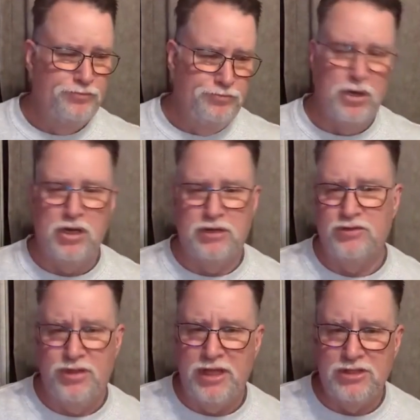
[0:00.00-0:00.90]
book of
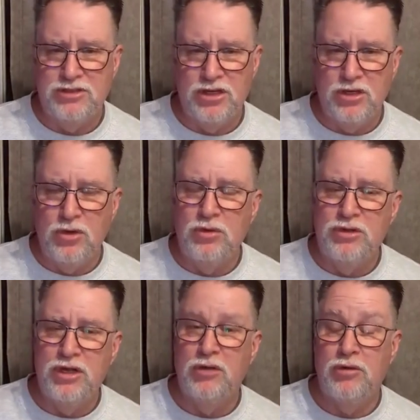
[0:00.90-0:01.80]
things to do when
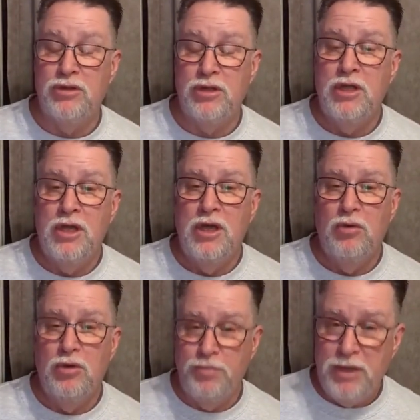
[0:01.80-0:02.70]
dealing with,
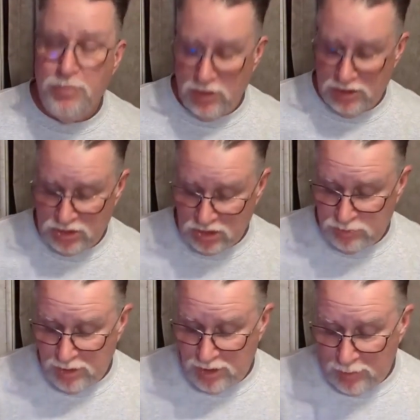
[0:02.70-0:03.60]
with people issues.
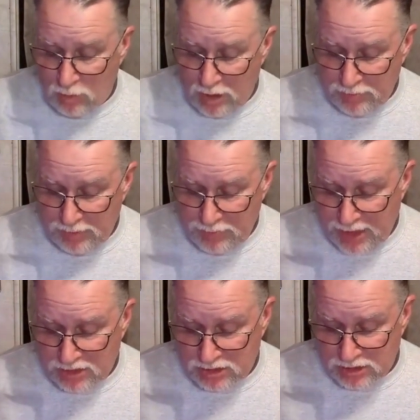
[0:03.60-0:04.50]
But number one, be
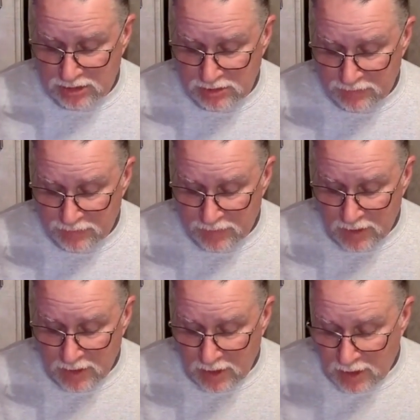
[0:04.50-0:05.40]
patient.
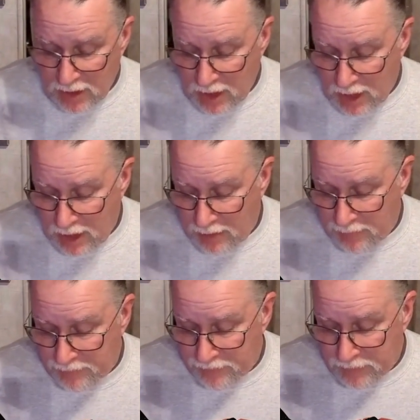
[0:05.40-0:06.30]
Um,